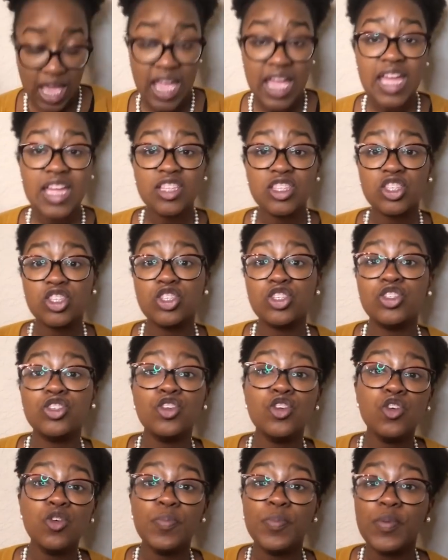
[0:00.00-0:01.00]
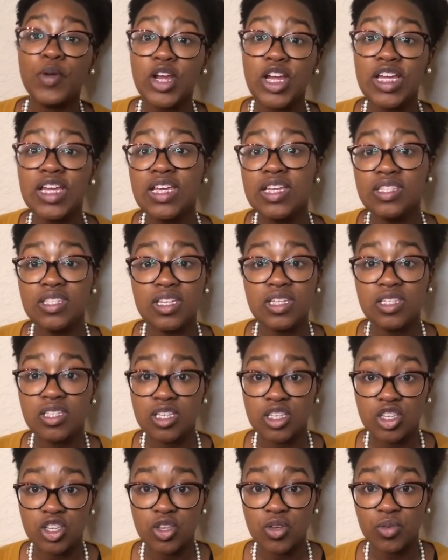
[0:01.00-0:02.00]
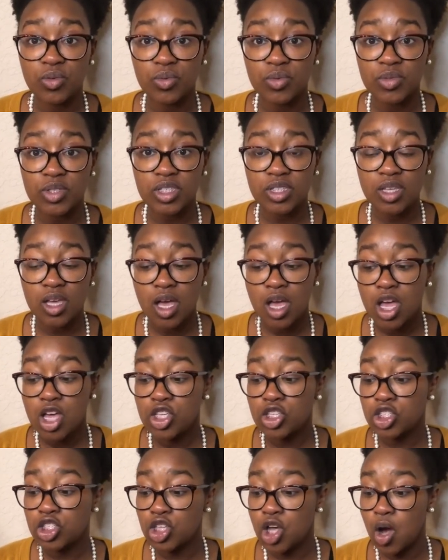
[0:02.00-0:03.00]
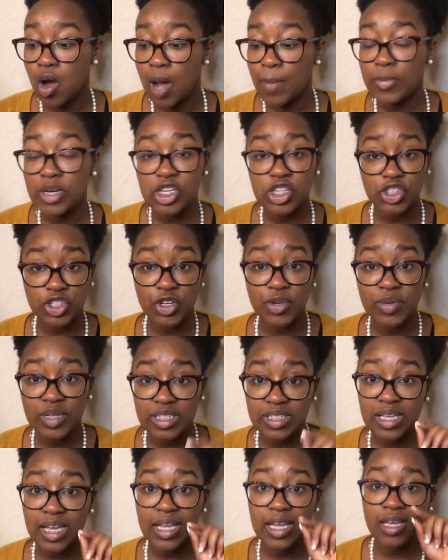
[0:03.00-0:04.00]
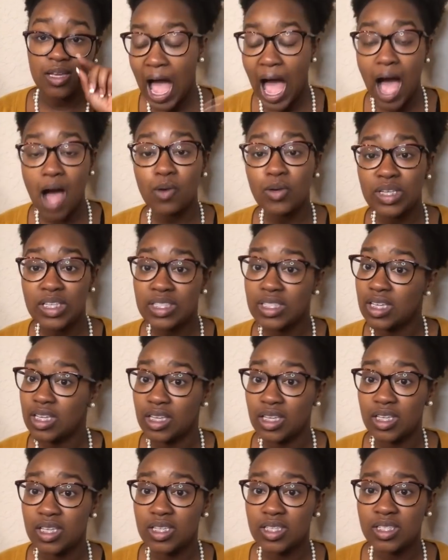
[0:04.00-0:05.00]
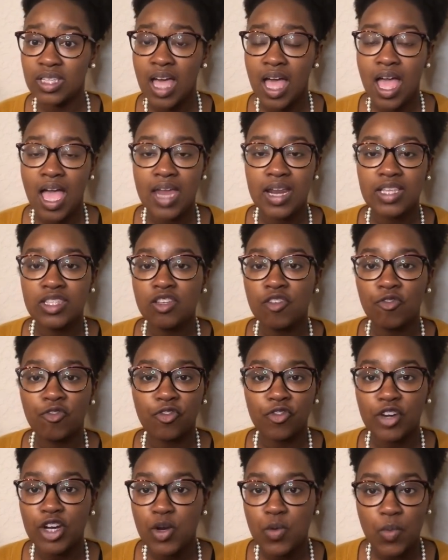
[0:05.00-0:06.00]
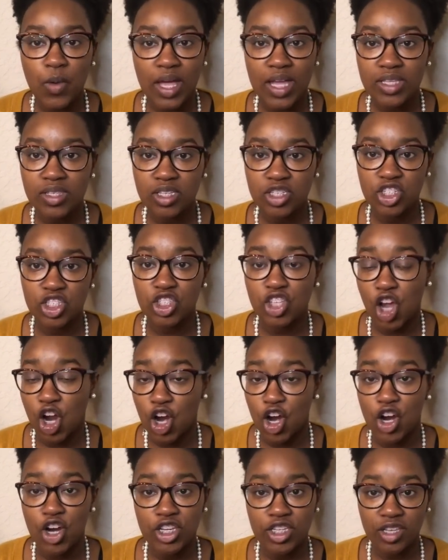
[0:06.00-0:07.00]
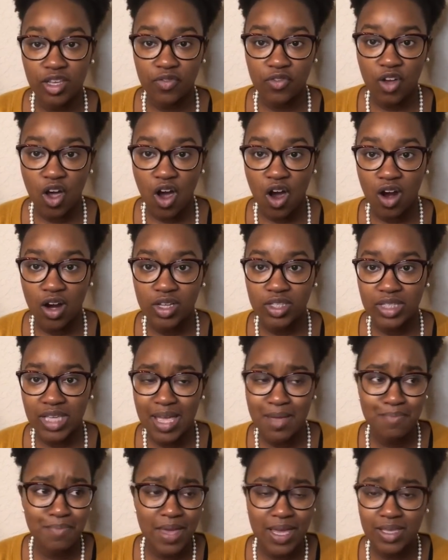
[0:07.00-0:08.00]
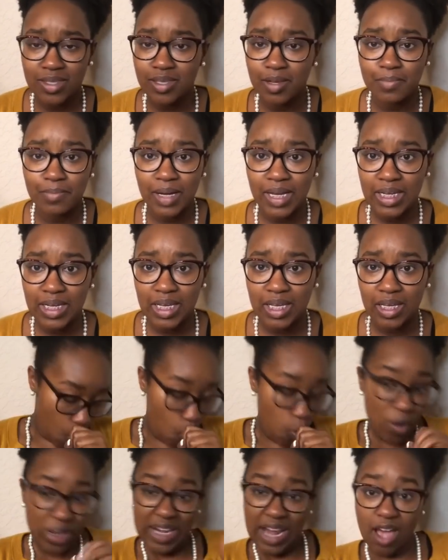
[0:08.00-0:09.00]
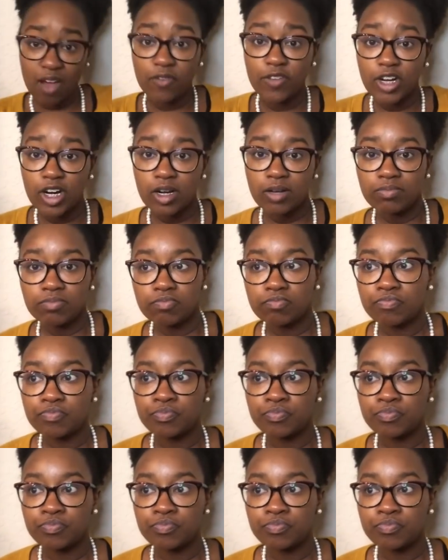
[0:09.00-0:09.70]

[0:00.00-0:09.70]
It's super easy to use. So I'm going to show you in a second how easy it is. And it's a free way to just earn gift cards and make some money. Whenever